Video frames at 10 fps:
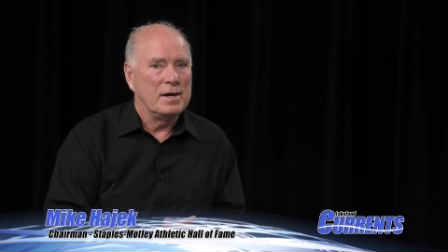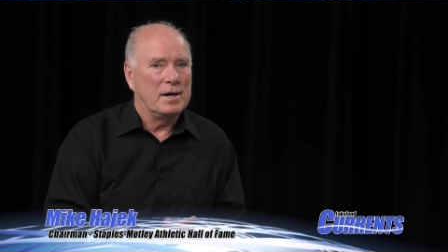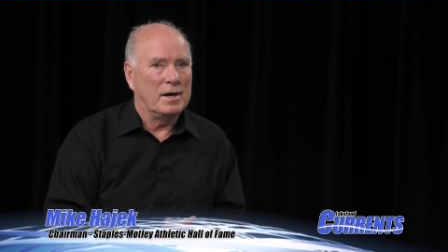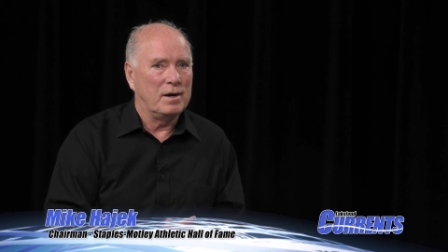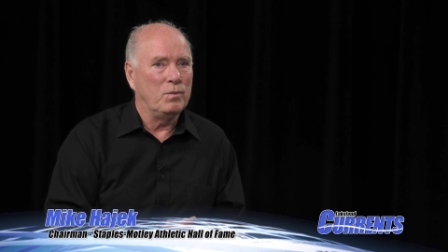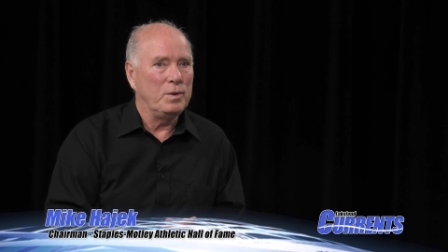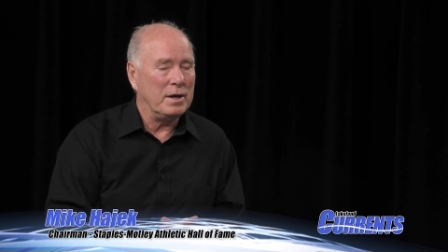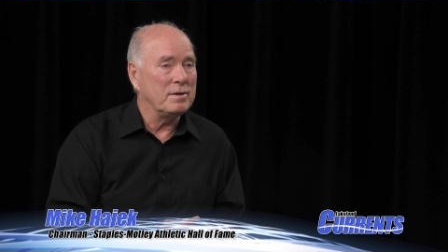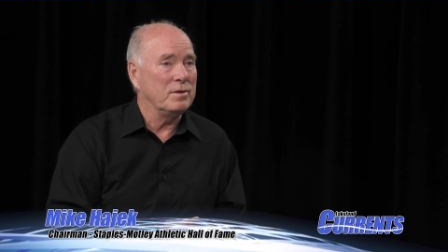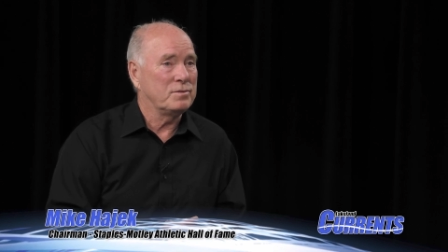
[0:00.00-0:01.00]
uh, we
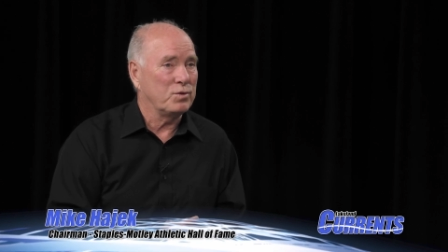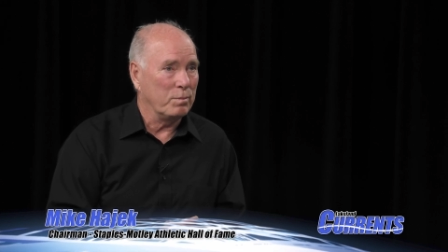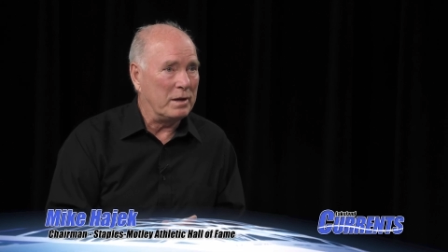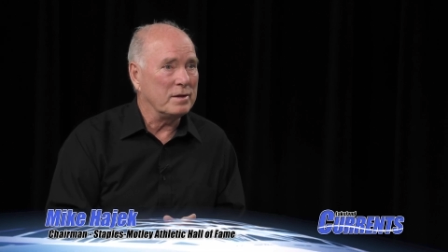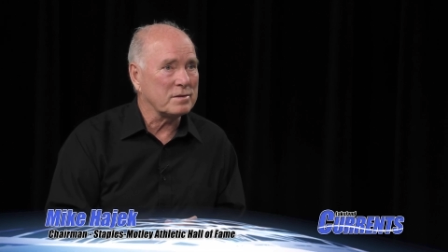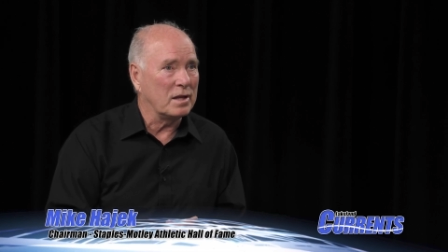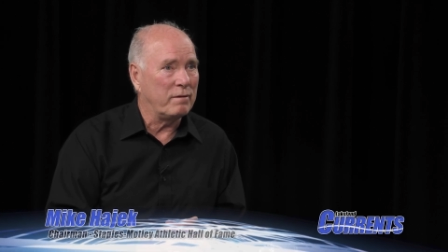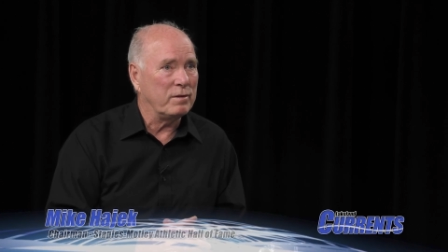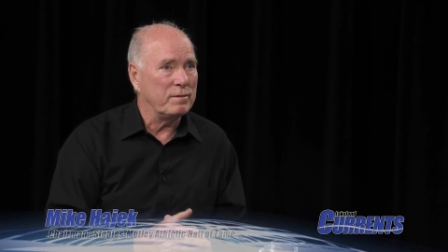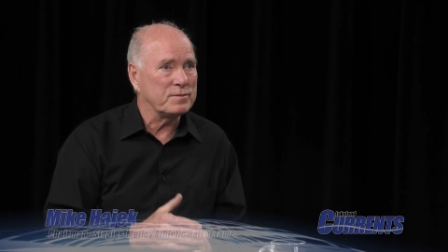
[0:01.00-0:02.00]
had a tremendous
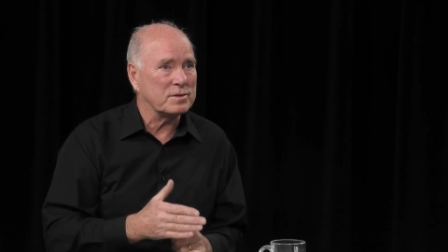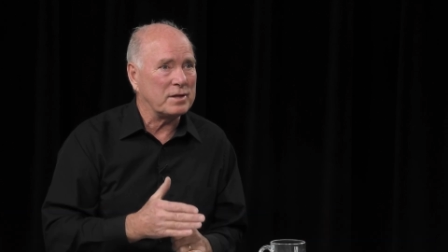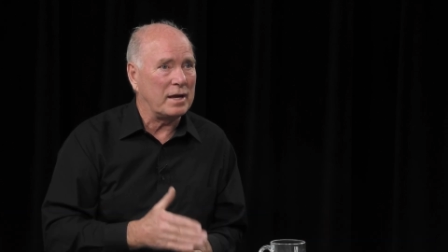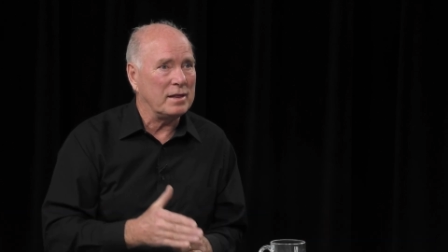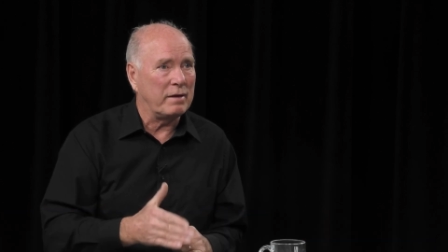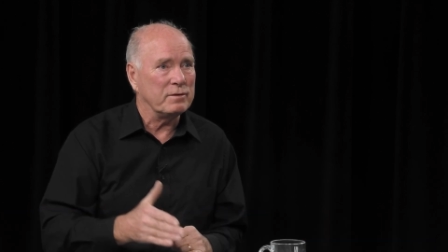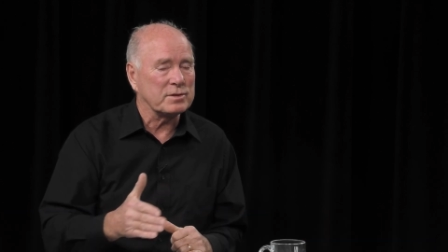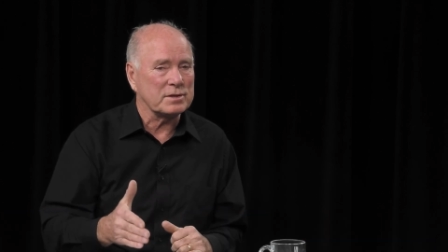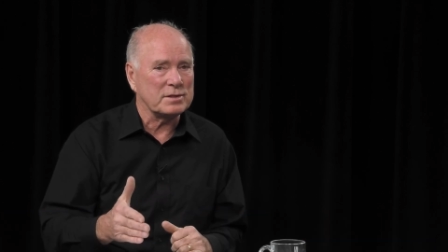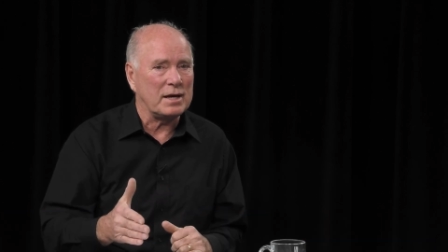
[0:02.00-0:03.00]
level of state level
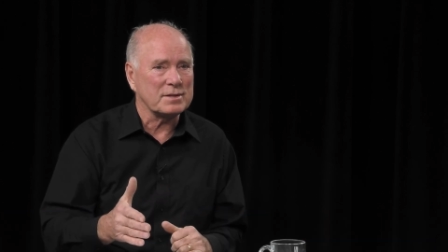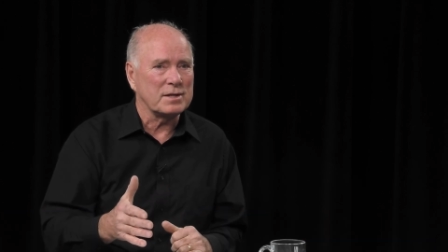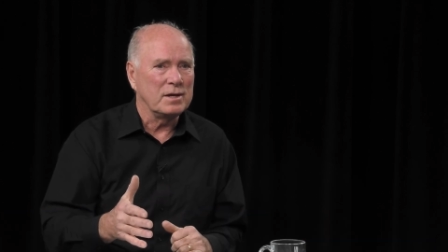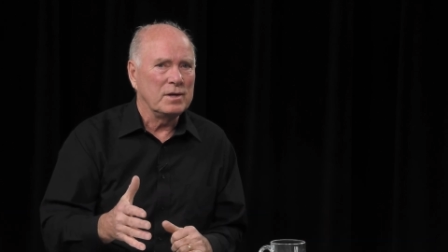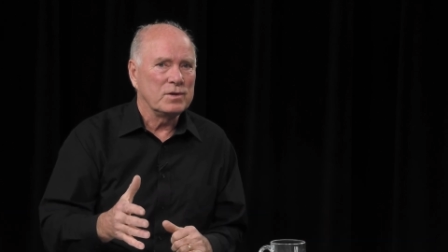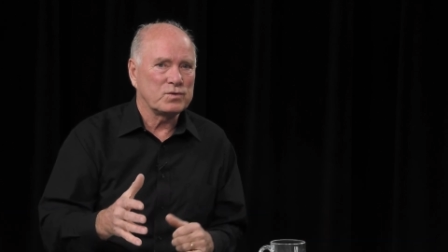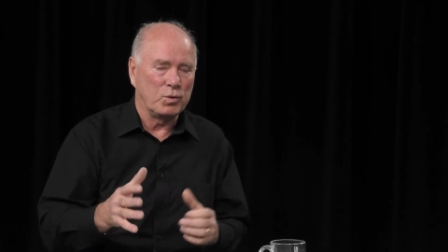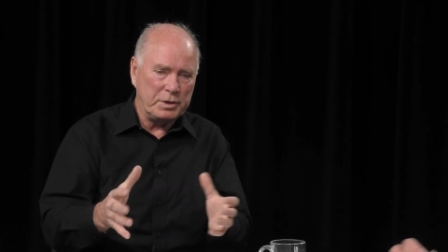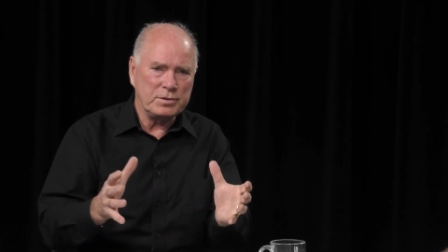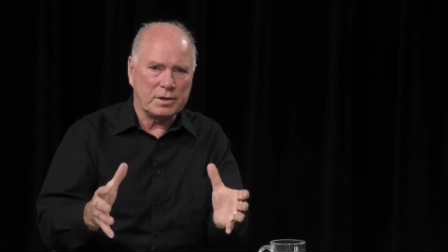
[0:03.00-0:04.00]
success. So
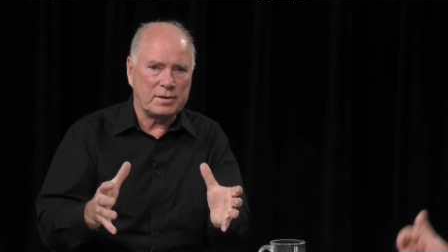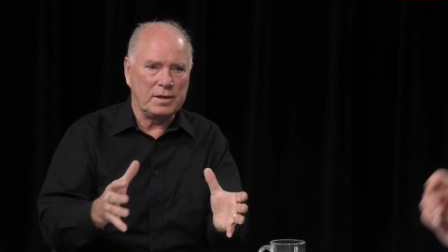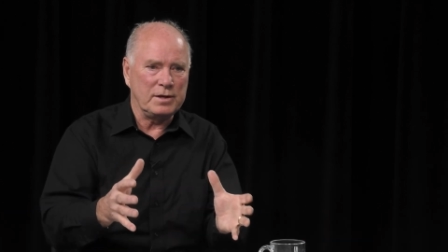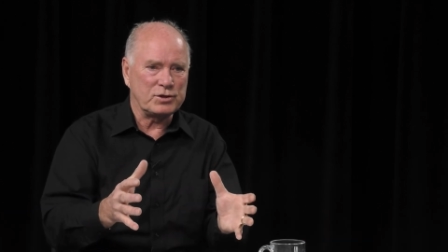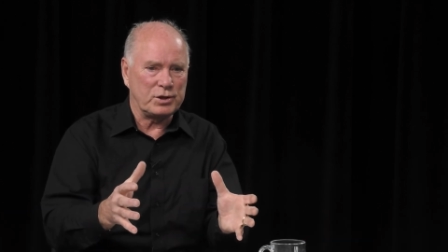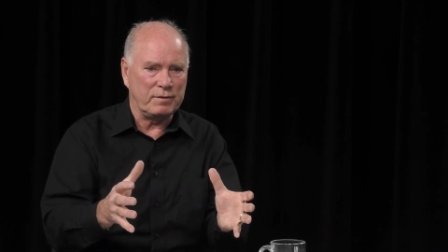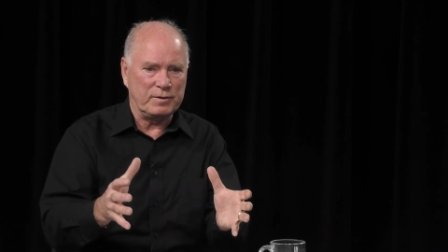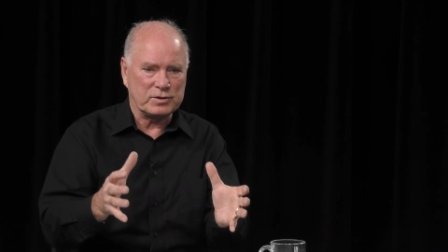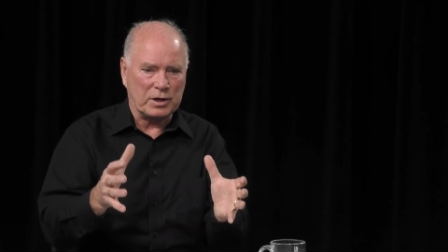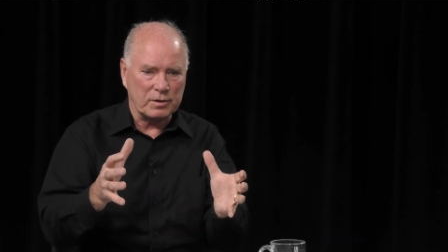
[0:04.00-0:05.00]
we took the initiative
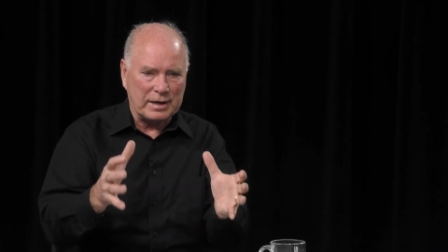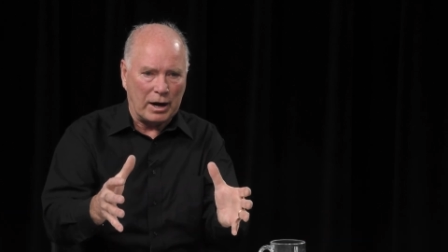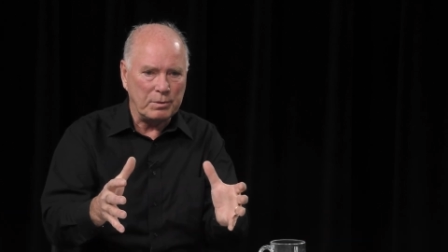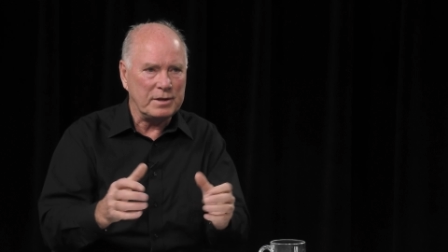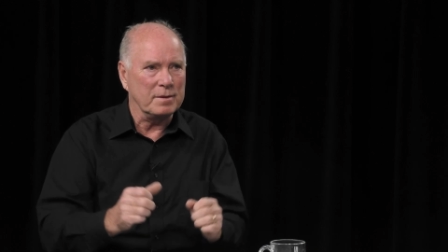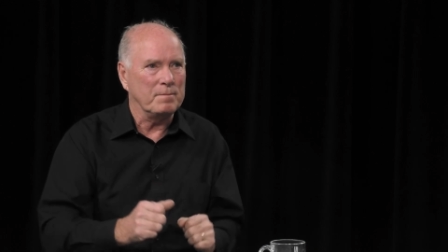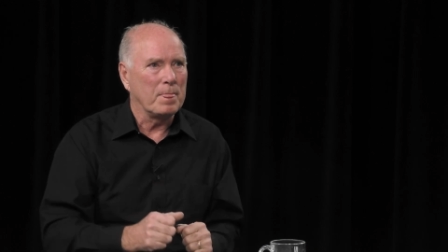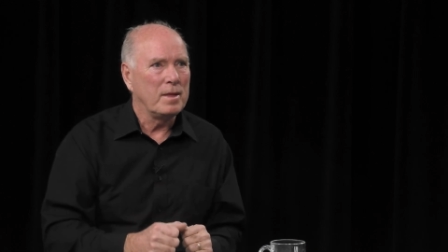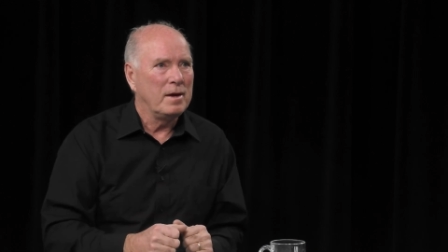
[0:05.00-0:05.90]
and started counting them.